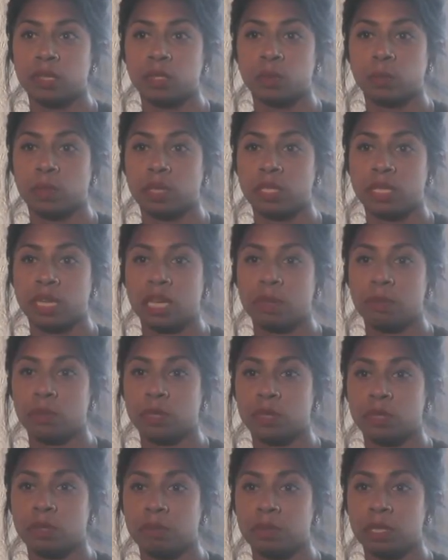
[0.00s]
Because one time
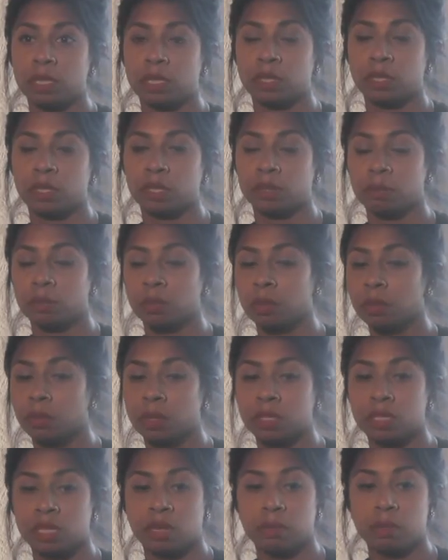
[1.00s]
you could be in a good mood,
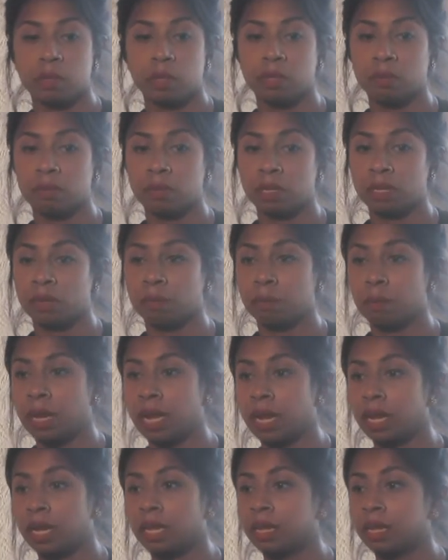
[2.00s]
one time you could be in a bad.